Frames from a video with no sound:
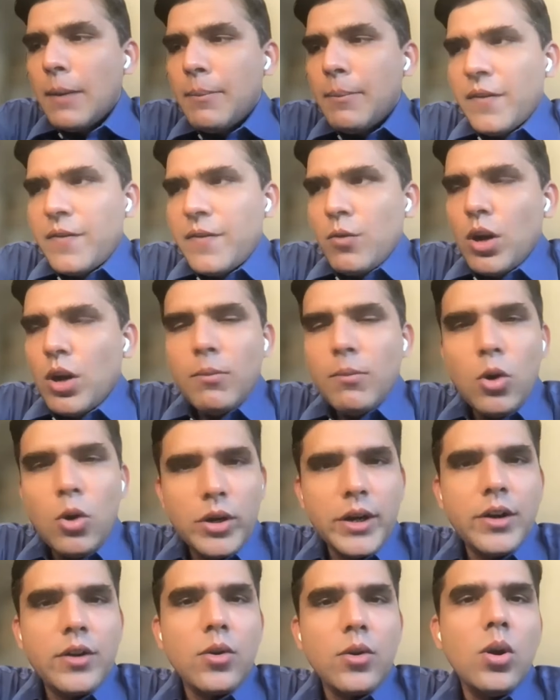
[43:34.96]
Uh, but if you want
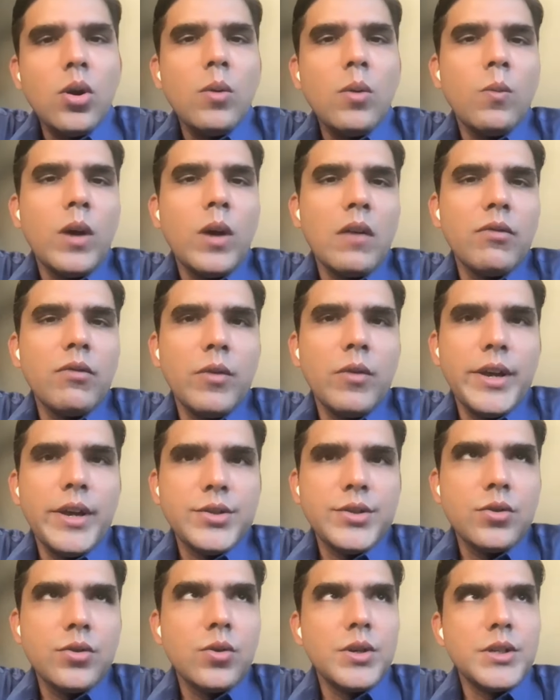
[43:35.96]
more control, one of the
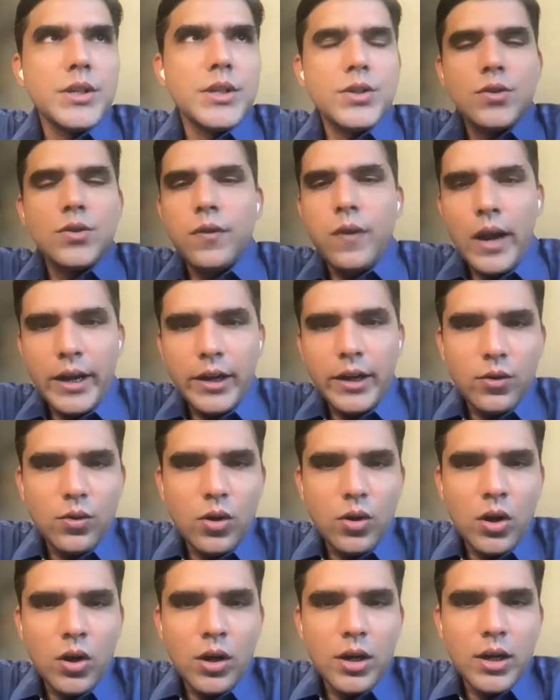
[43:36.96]
ways to do is just to fine
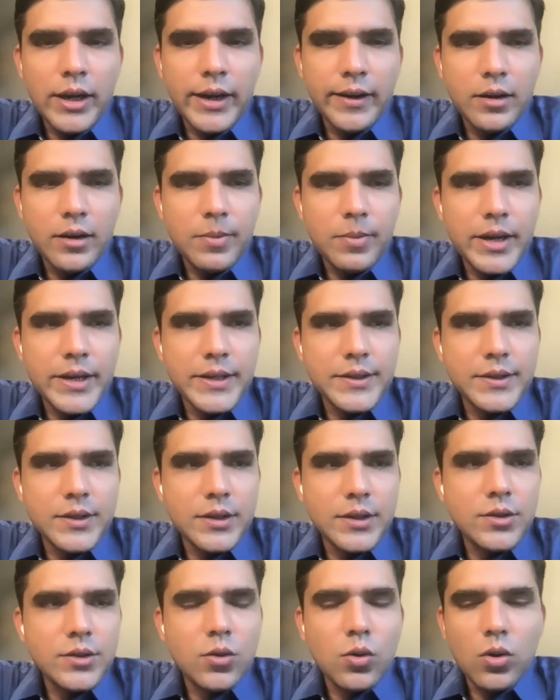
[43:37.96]
tune on an
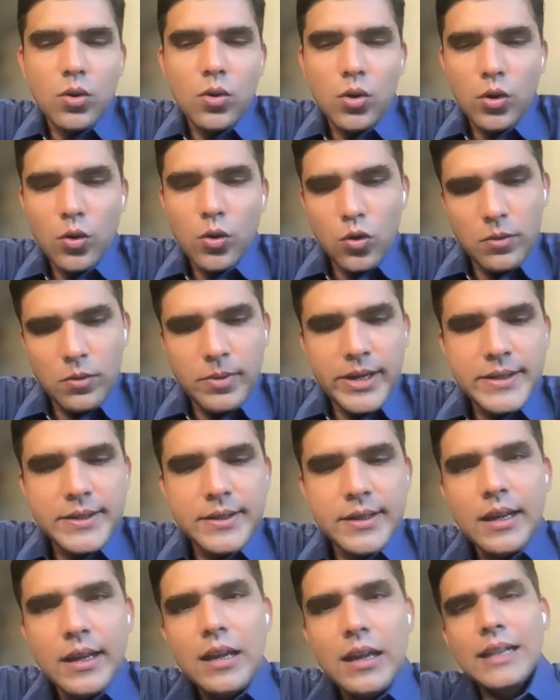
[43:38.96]
enterprise's own code
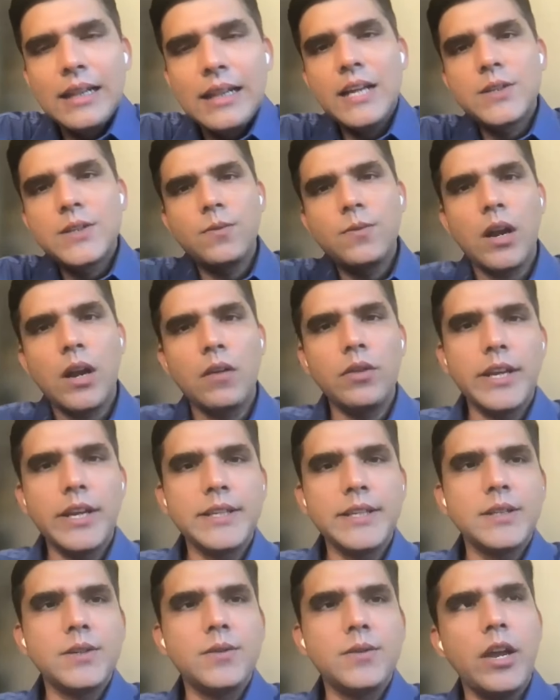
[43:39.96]
base. And that's one of the
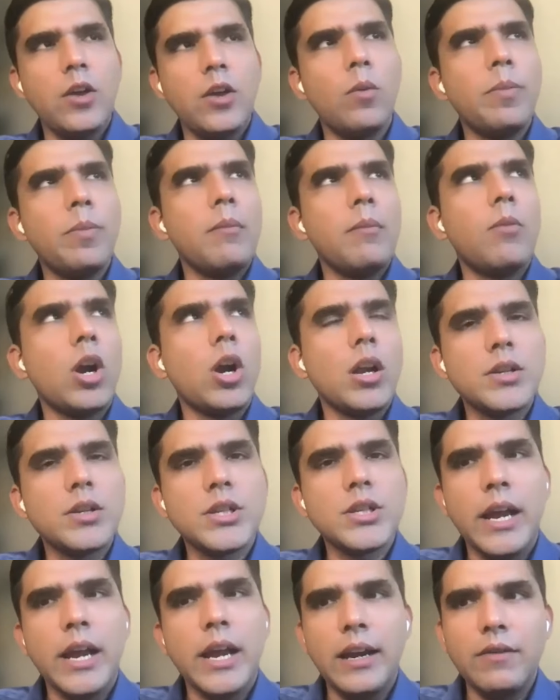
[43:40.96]
reasons why open
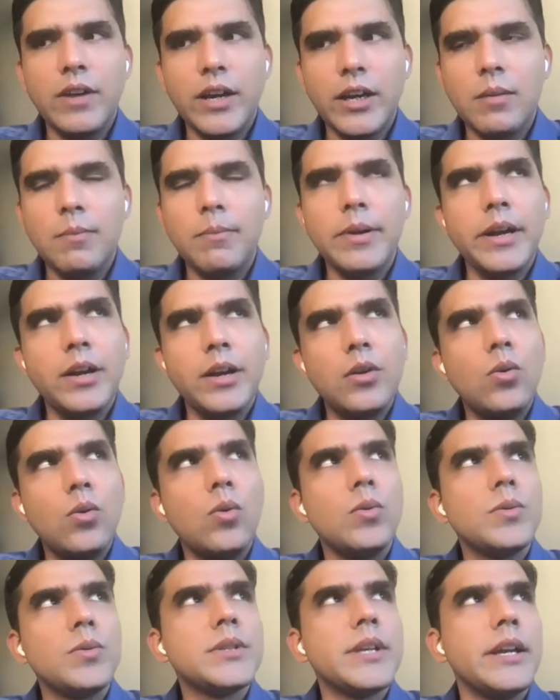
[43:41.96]
models shine when compared
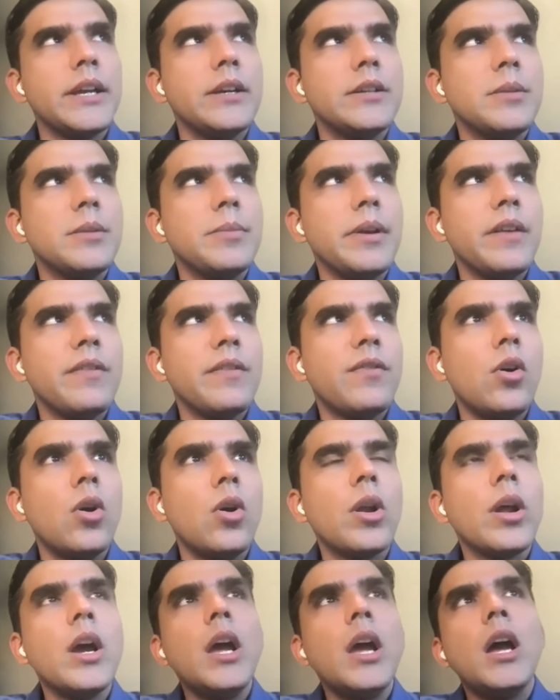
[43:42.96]
to, say, a
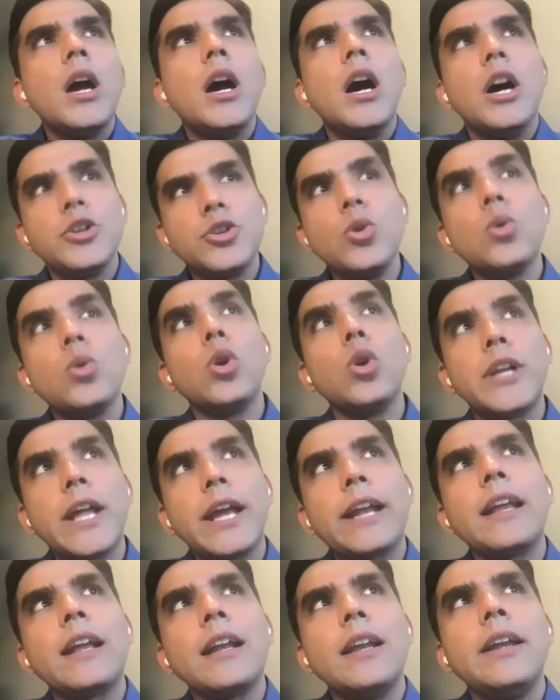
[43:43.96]
GPT-4. Uh, you could
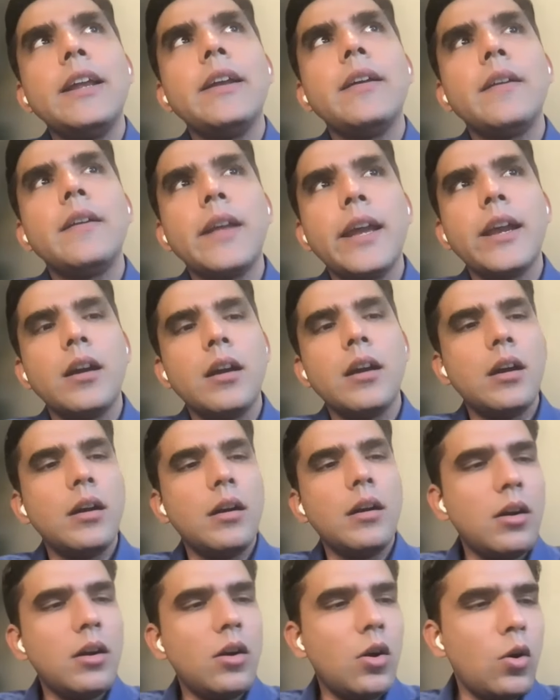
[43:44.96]
technically take
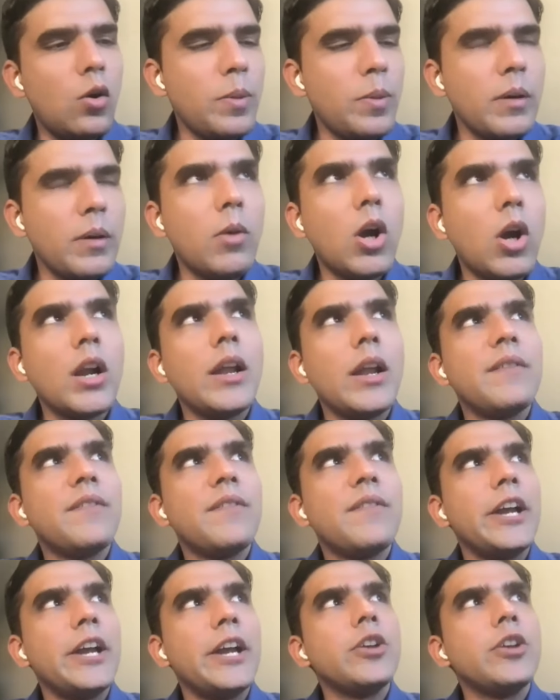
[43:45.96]
a open model and
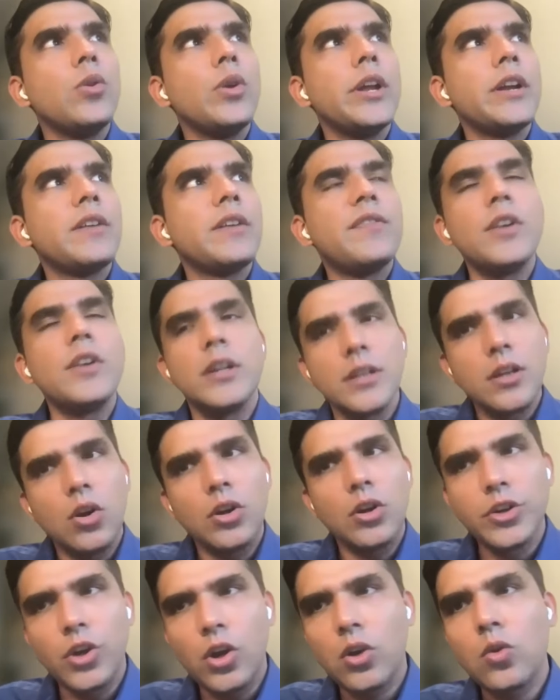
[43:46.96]
fine tune it further
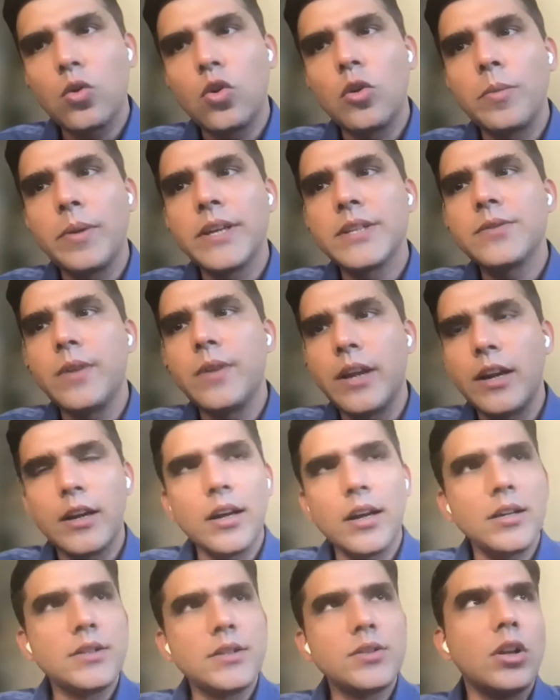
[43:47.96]
on your code base where
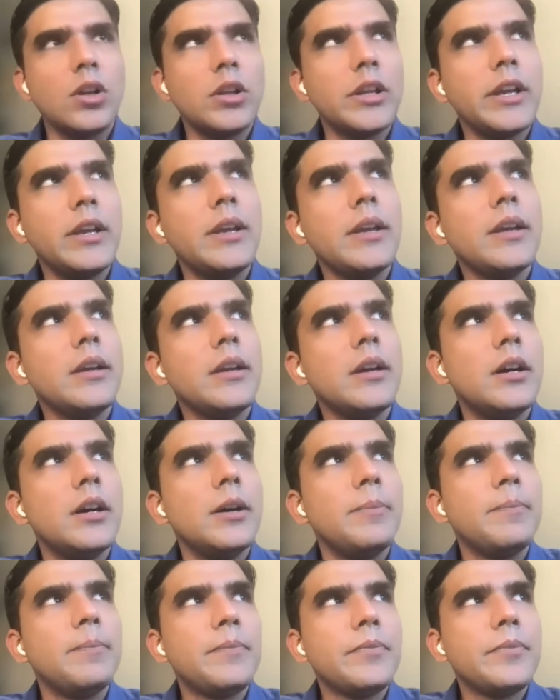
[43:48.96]
it learns all the
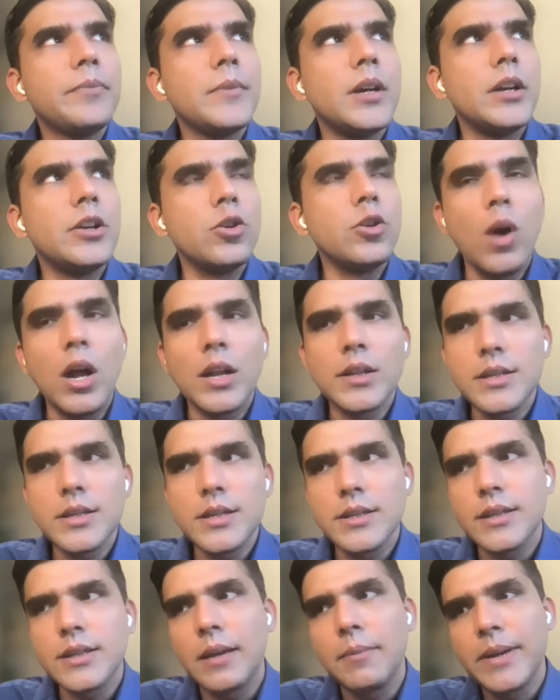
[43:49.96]
uh, uh
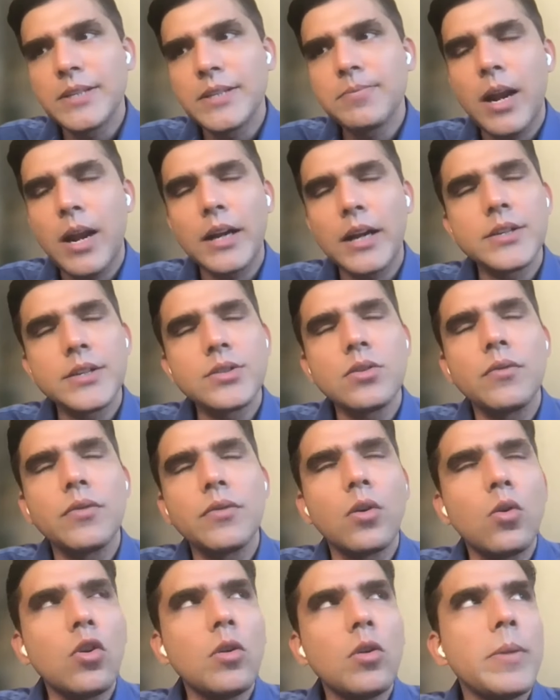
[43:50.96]
nuances and best practices of
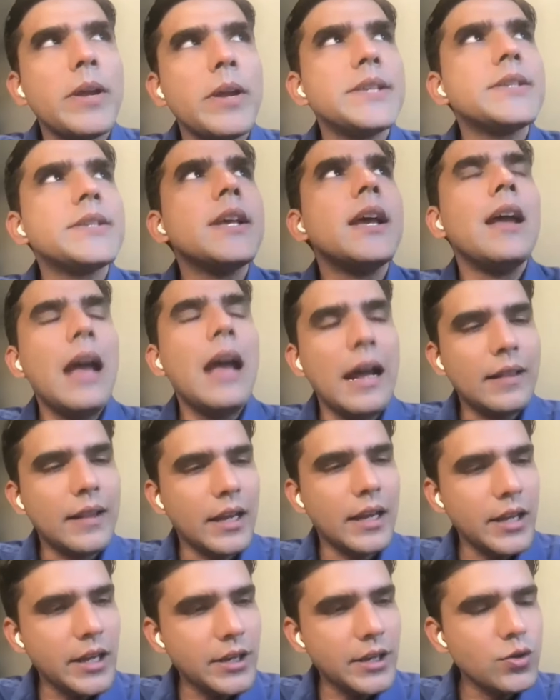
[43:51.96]
your code base. And
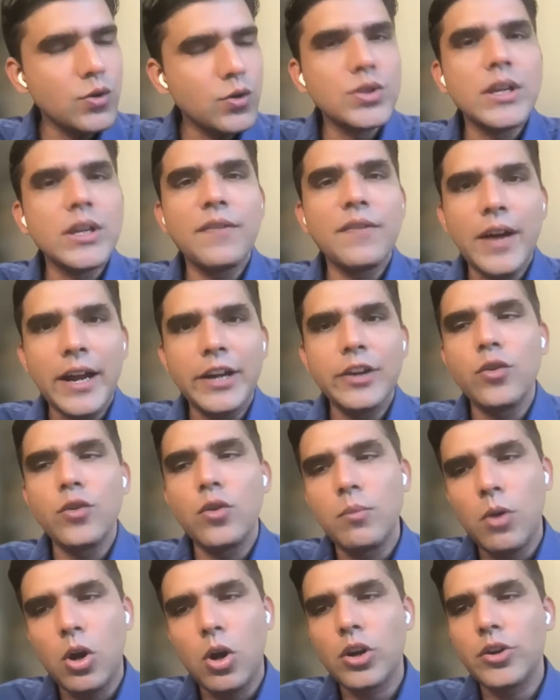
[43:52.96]
then then use that fine
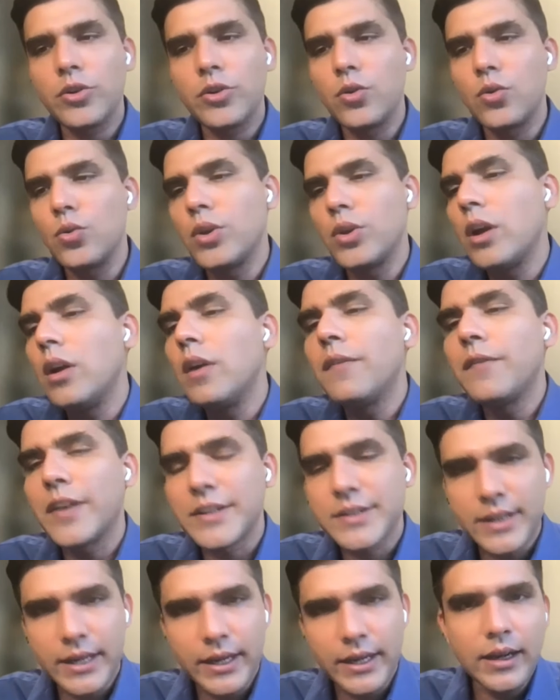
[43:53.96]
tuned model to do the
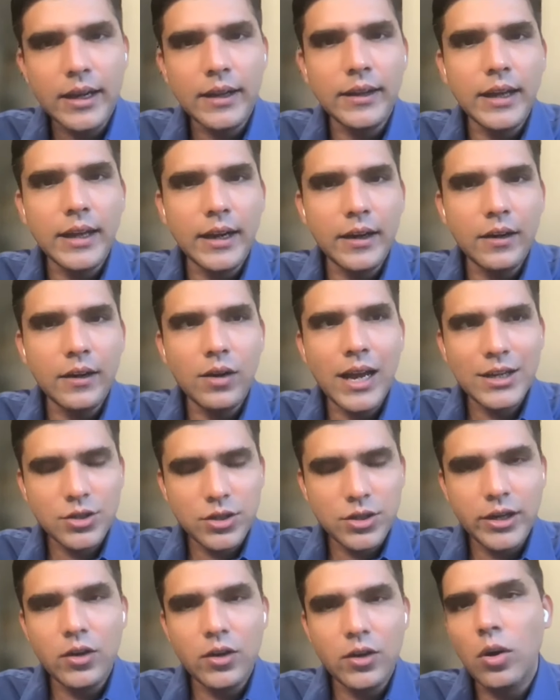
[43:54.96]
fixing. And then it will
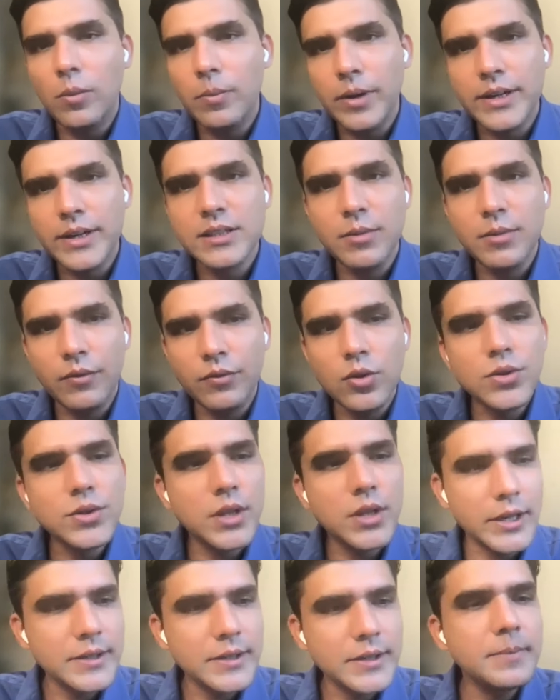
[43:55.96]
actually incorporate some of
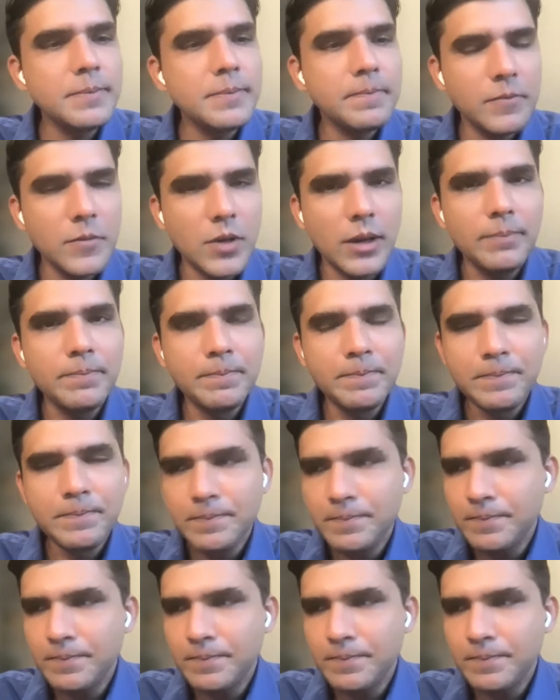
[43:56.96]
those things. Yeah.